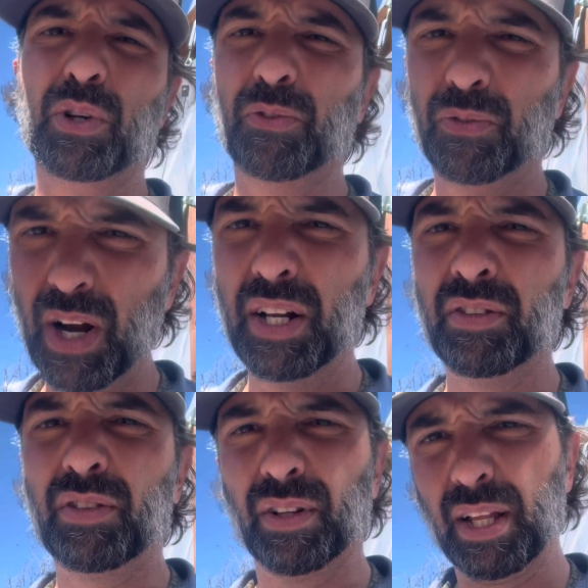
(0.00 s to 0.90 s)
or
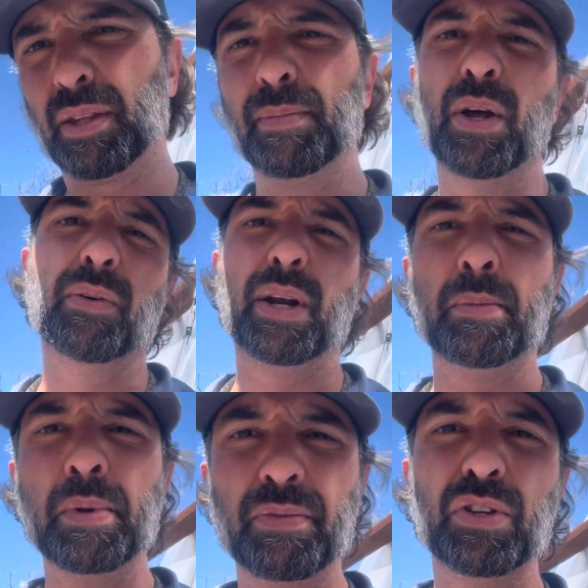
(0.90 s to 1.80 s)
friends to let them know that
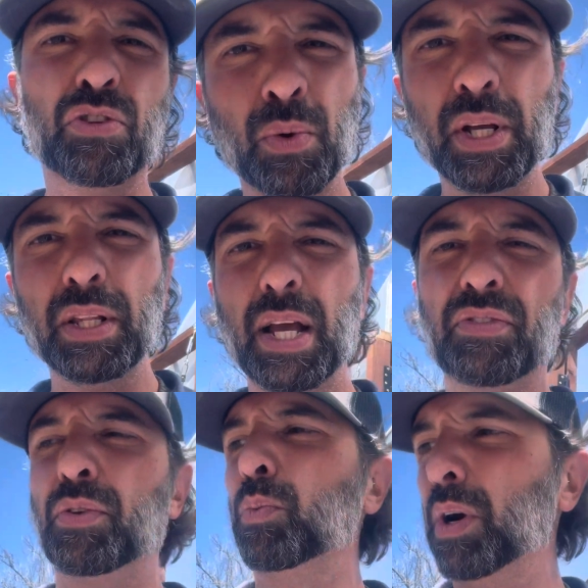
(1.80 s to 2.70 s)
I'm even doing
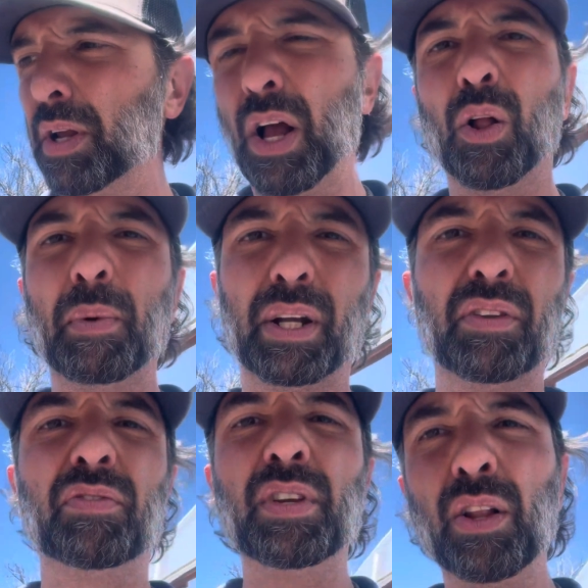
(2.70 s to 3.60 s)
this, and where the hell am I
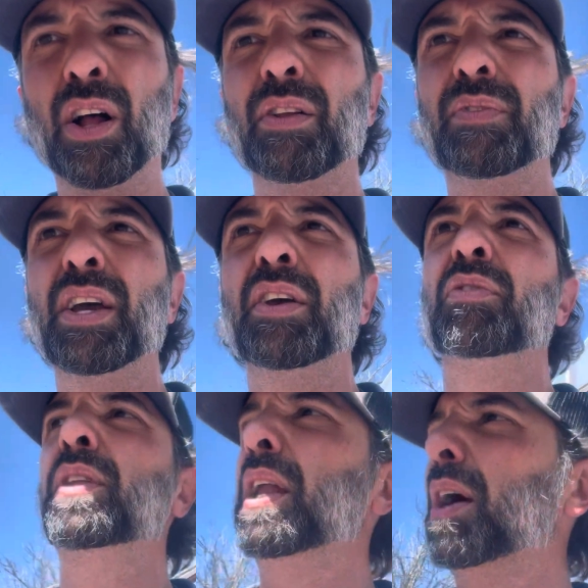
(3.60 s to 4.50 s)
going to sell all of
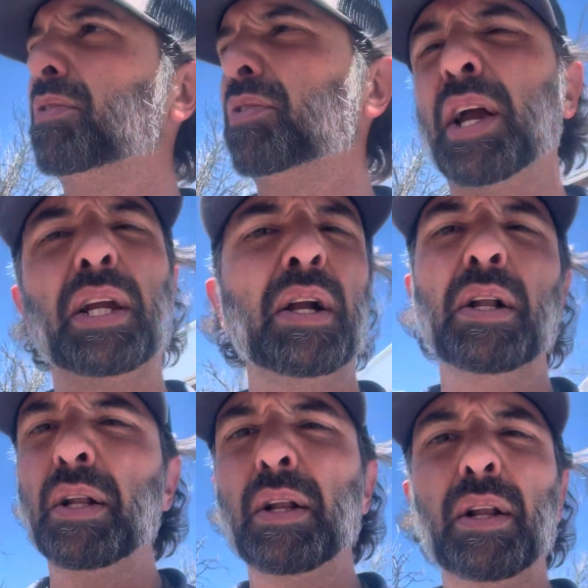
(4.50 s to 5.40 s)
this? And then I was like,
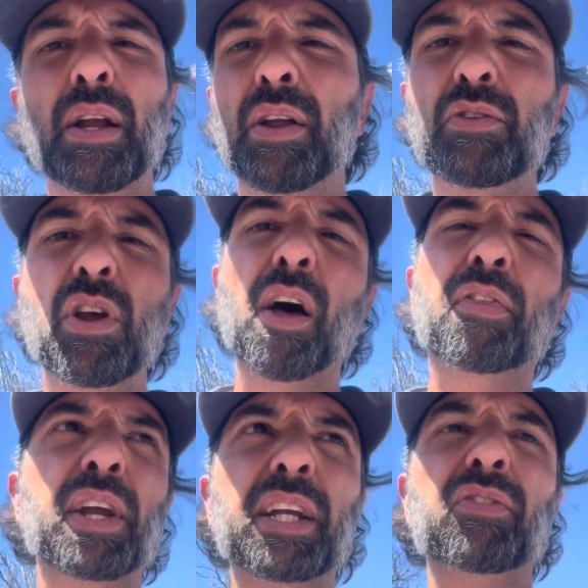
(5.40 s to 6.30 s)

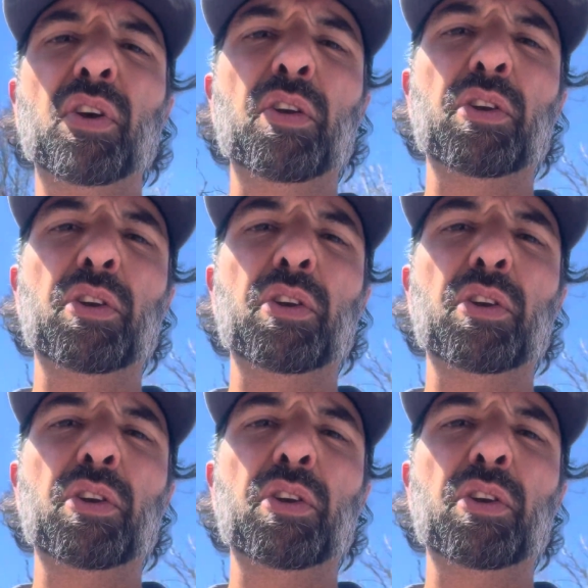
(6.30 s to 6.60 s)
nothing is under